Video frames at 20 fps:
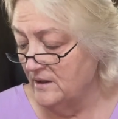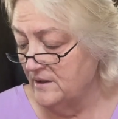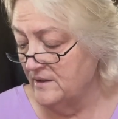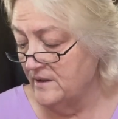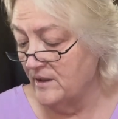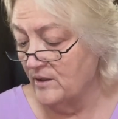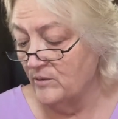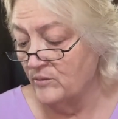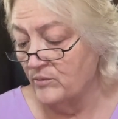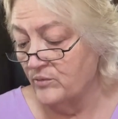
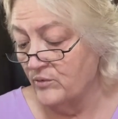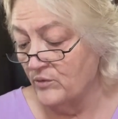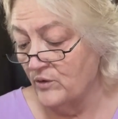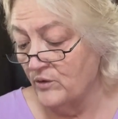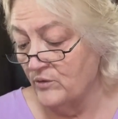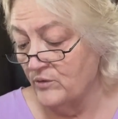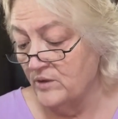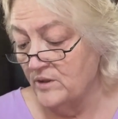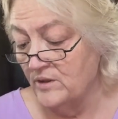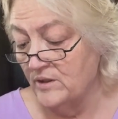they are
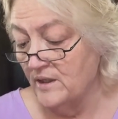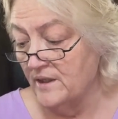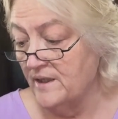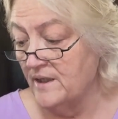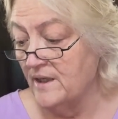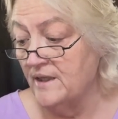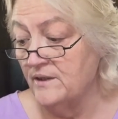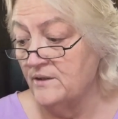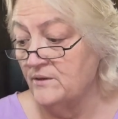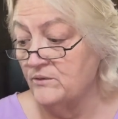broke,
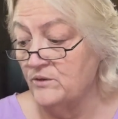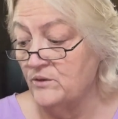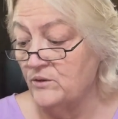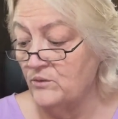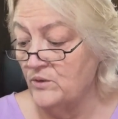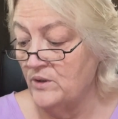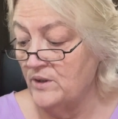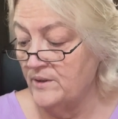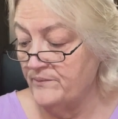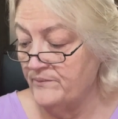like I don't know
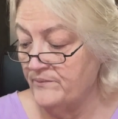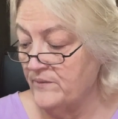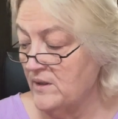what.